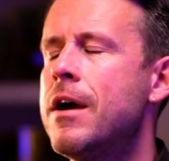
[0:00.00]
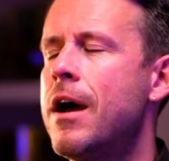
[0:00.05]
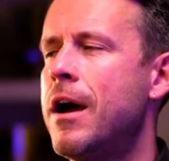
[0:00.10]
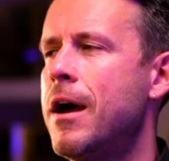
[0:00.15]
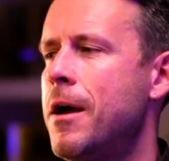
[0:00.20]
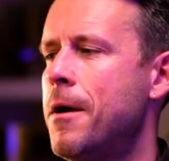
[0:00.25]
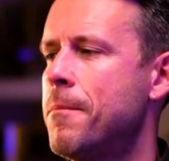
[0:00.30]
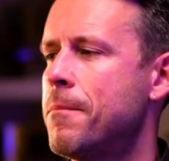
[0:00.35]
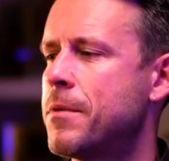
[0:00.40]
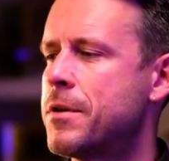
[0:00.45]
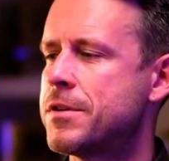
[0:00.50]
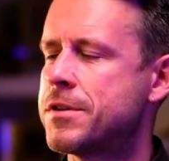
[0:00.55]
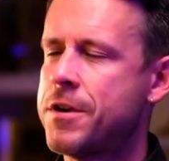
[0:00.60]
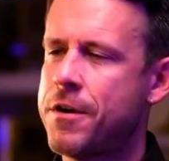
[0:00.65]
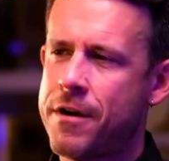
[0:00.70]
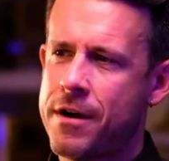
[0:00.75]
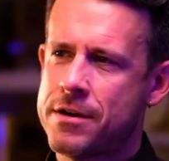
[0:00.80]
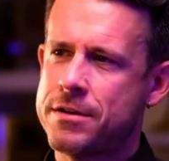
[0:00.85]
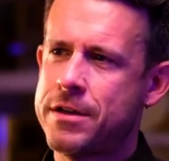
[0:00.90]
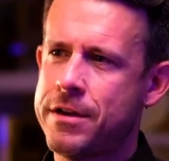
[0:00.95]
Because
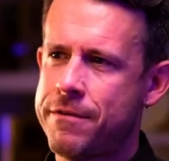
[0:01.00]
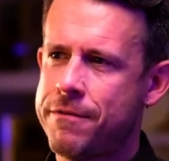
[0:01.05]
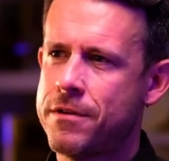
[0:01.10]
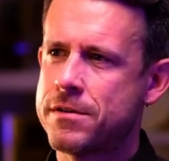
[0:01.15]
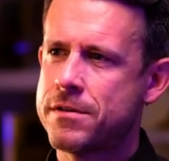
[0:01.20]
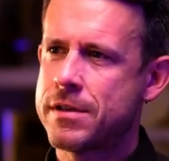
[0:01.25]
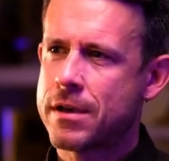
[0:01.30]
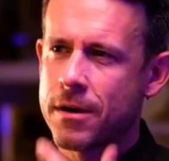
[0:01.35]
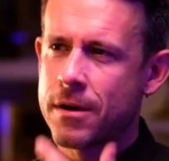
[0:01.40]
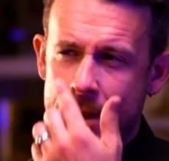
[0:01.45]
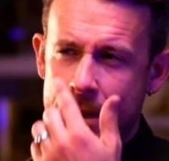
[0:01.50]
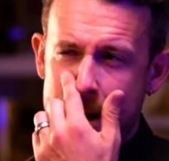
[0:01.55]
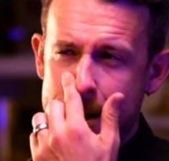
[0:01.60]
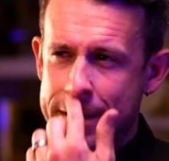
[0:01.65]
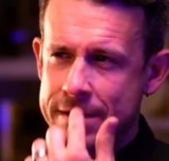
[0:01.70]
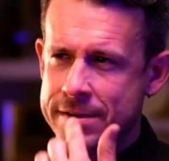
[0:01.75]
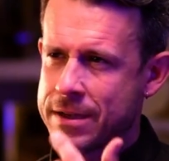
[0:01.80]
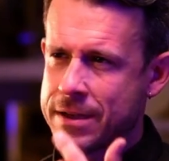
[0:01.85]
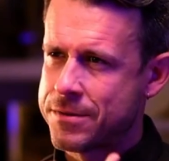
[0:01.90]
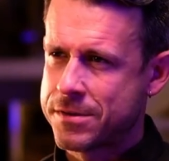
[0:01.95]
curiosity feels like, oh yeah,
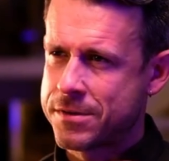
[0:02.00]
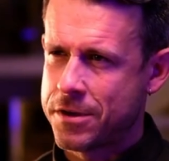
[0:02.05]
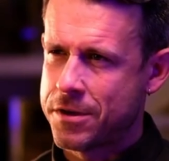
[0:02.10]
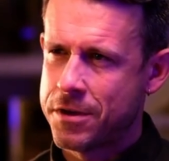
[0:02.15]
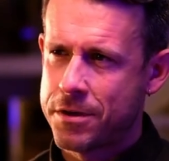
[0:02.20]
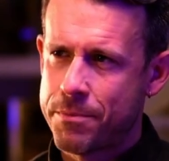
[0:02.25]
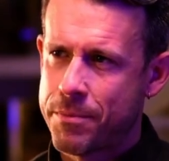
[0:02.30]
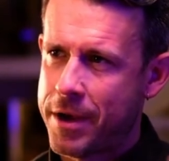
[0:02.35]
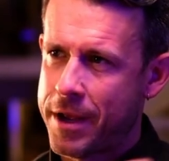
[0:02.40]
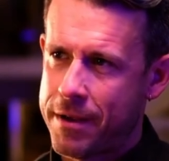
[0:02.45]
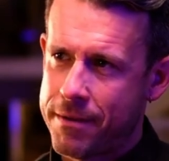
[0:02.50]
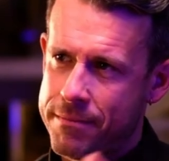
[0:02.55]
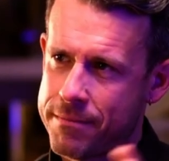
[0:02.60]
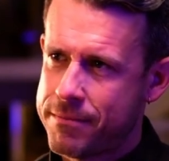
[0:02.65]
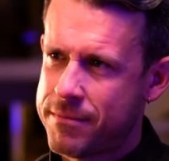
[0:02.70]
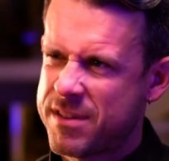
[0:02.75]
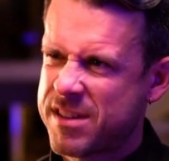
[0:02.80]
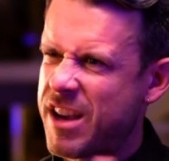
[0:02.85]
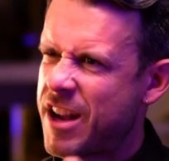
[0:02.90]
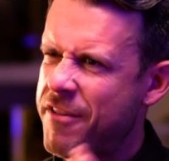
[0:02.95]
that sounds good, but
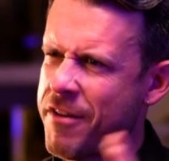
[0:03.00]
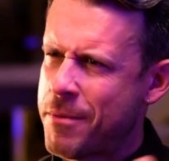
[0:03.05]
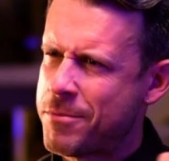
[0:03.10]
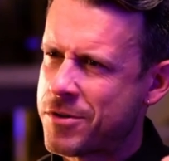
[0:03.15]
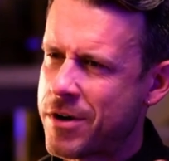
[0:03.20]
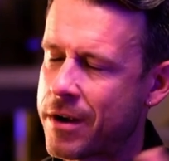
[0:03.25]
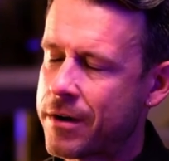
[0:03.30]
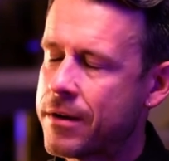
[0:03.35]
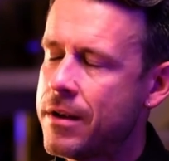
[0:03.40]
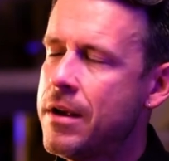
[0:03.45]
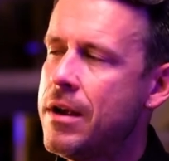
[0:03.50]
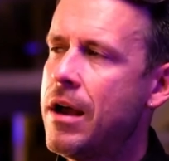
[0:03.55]
it's kind of abstract.